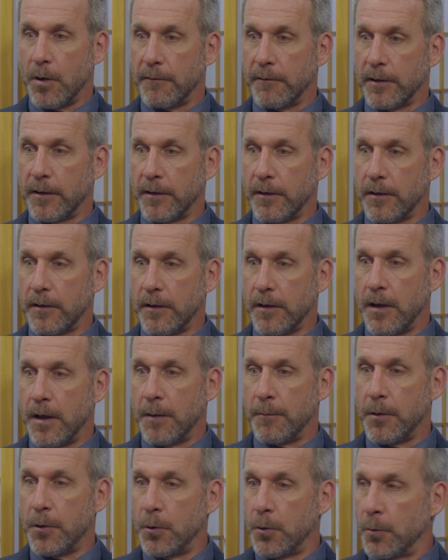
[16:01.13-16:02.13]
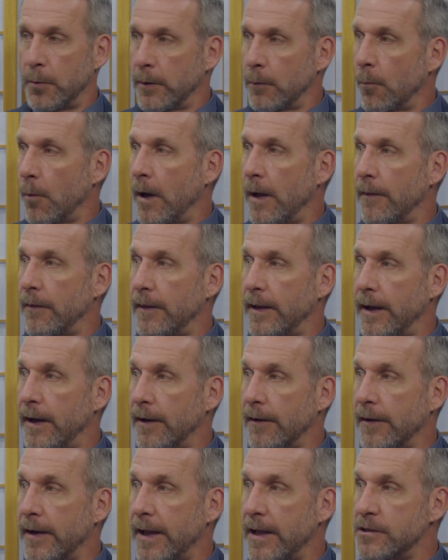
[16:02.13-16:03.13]
over who and what the
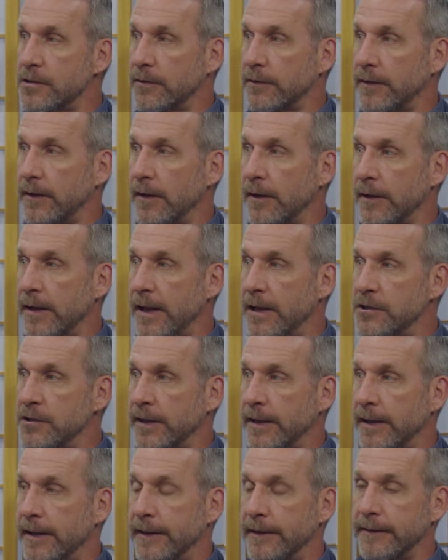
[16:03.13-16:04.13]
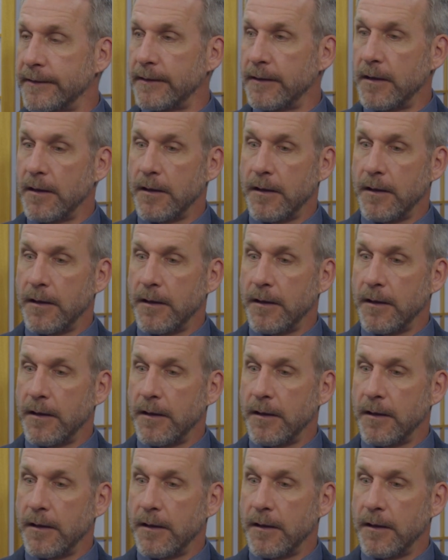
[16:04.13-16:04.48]
Area Agency on Aging is,